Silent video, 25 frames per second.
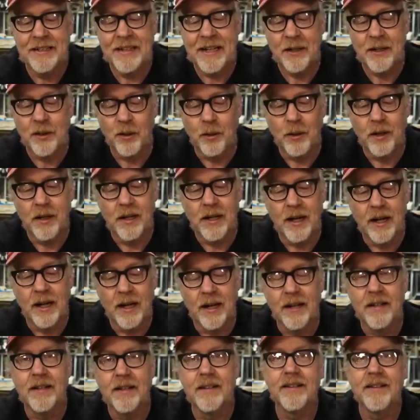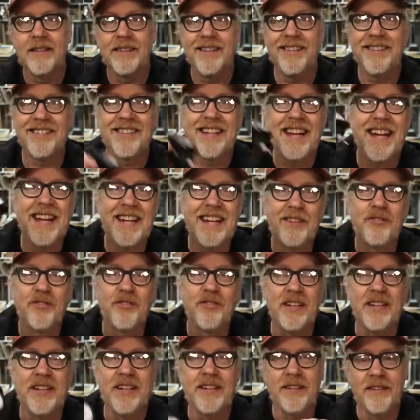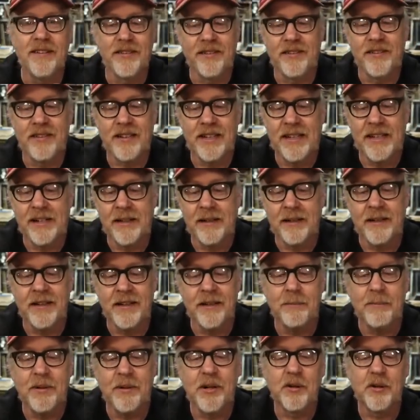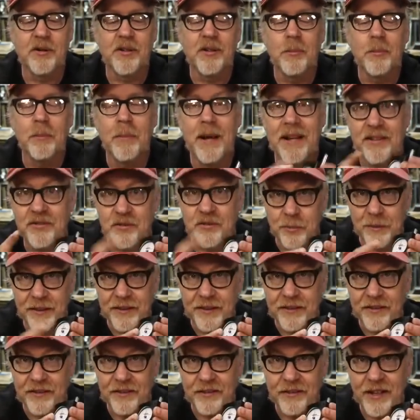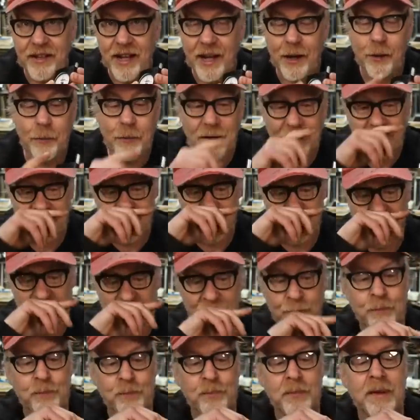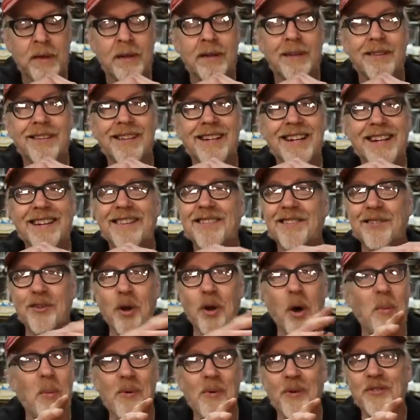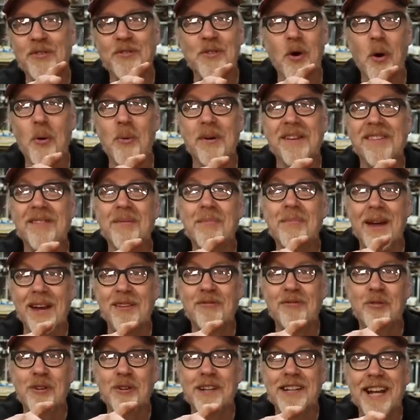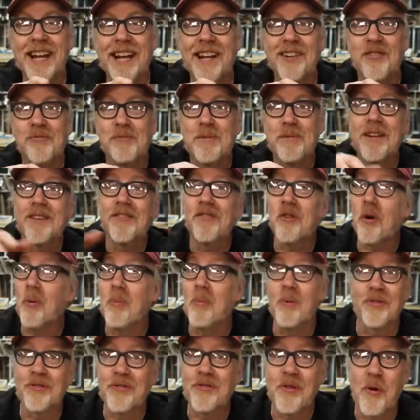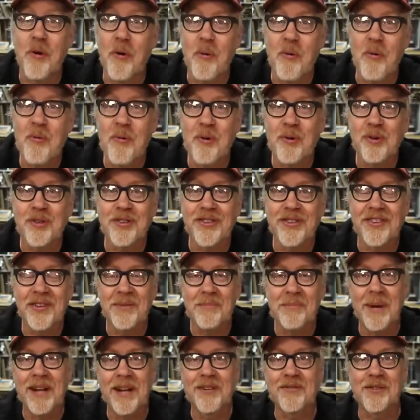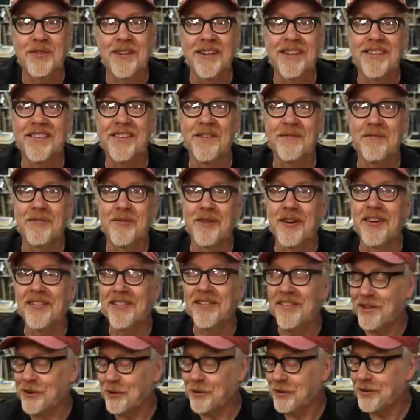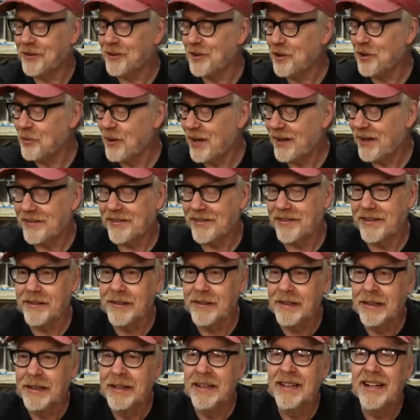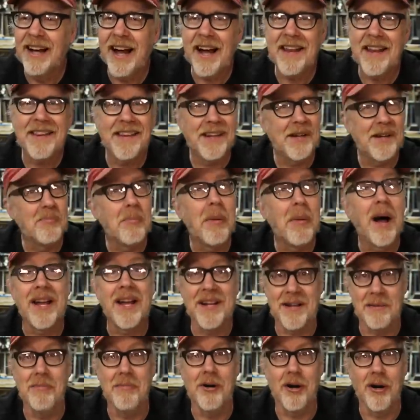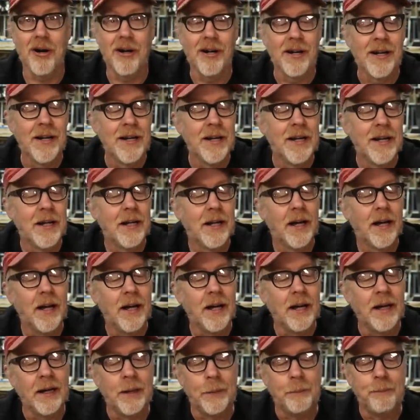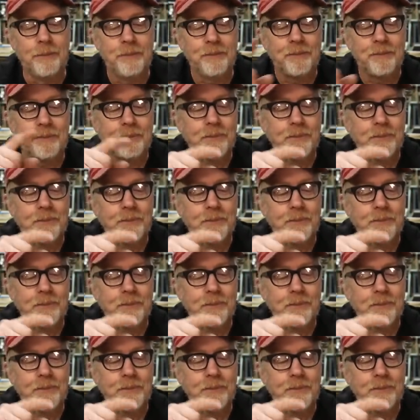Now, uh, this gauge is in imperial measurements. However, it's almost always a metric gauge because almost the whole world is in metric, except for us here in the US and I think Myanmar. Uh,